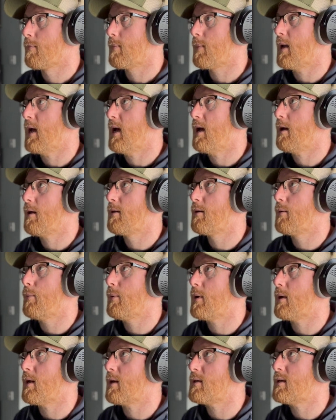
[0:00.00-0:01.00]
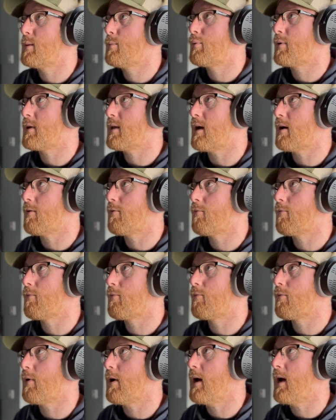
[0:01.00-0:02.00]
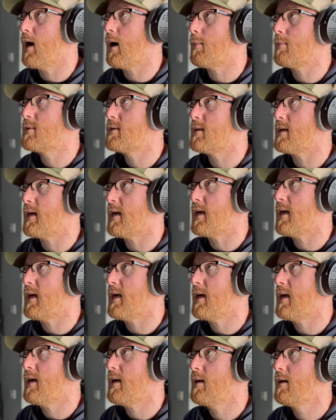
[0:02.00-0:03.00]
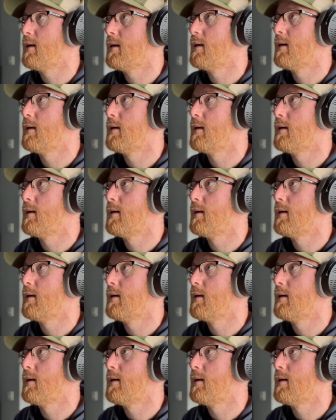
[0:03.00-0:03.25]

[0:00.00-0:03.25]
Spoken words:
Yeah, I think we can actually bring that right up to here.